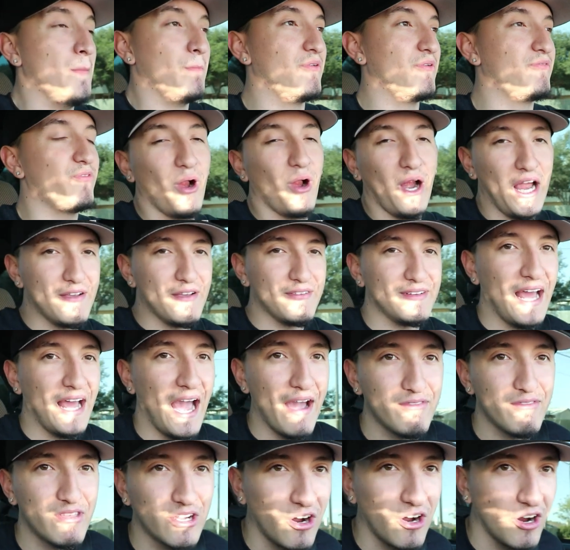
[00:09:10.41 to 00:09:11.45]
Before I even
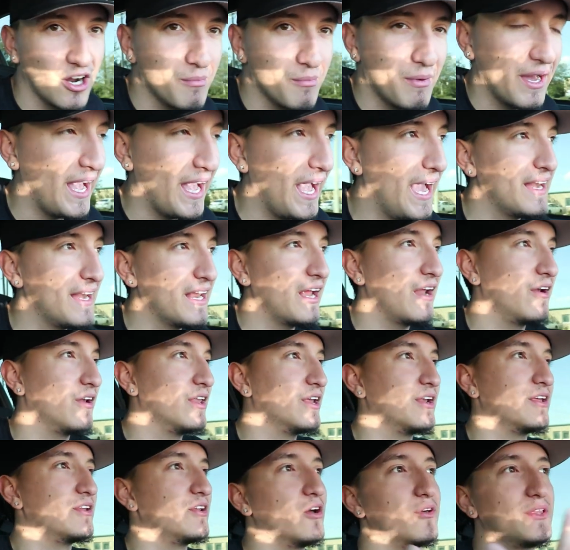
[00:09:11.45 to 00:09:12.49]
have the car in my hand, I
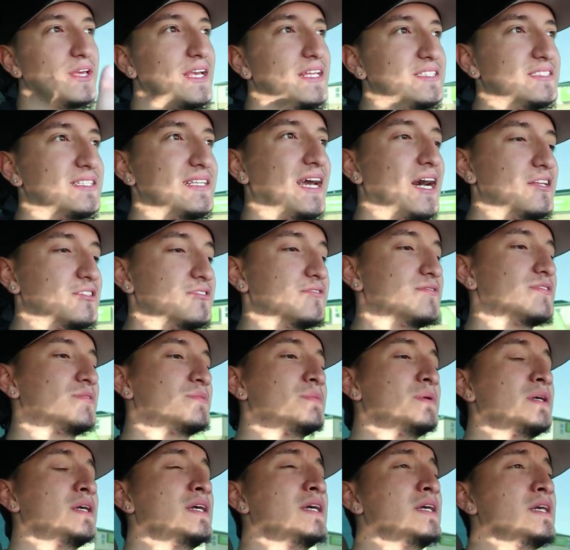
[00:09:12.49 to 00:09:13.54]
literally know the ins and outs of
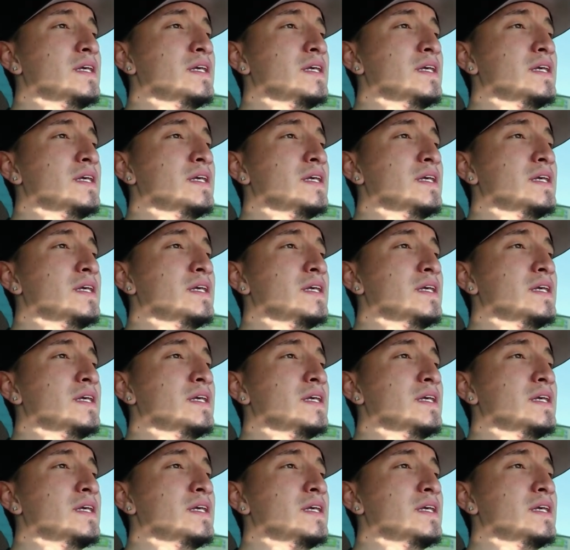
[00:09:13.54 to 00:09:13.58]
them.